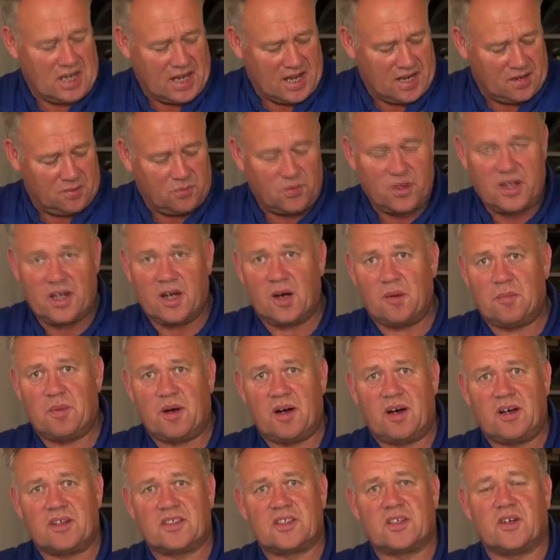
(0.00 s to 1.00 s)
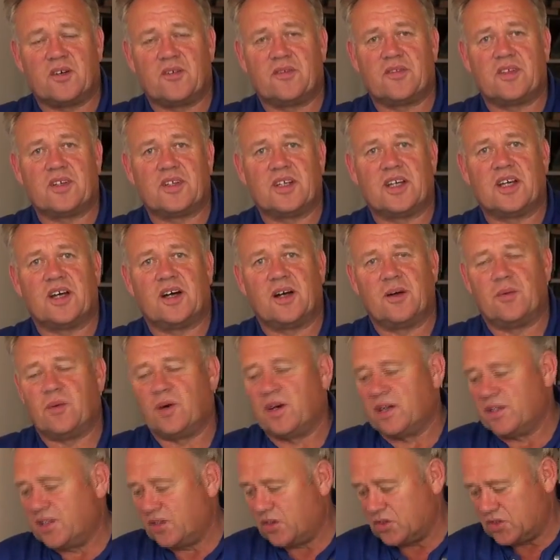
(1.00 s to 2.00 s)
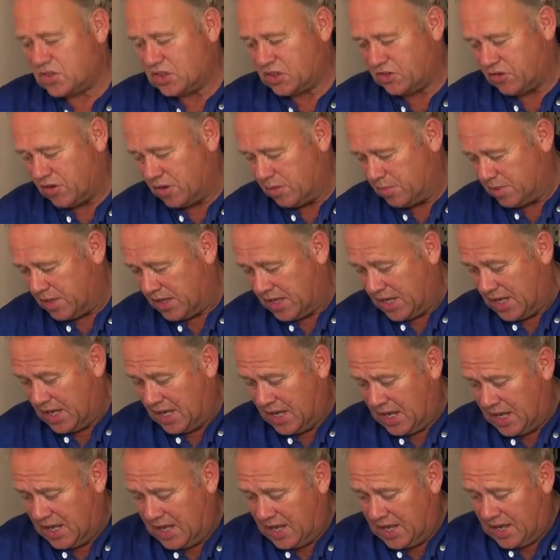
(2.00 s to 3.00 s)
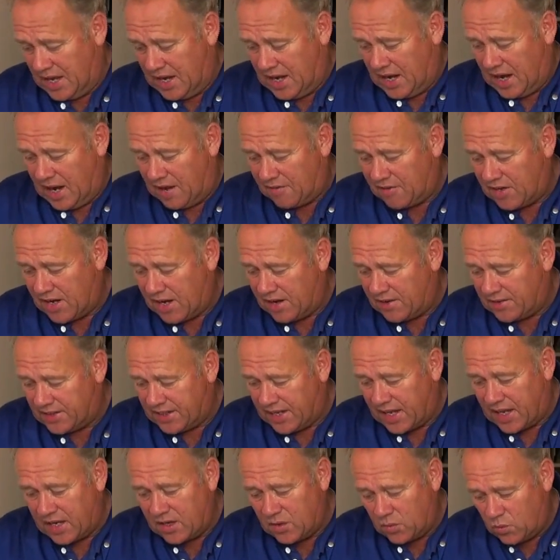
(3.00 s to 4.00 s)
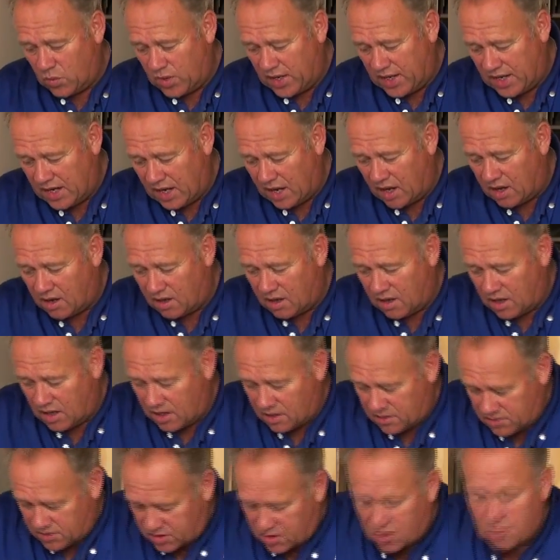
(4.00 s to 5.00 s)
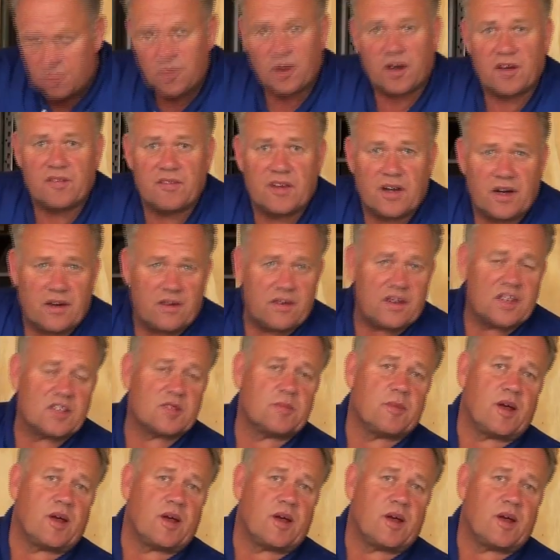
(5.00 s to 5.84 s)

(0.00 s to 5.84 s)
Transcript: and we are part of the DIY Doctor Group. Every now and again we are asked by various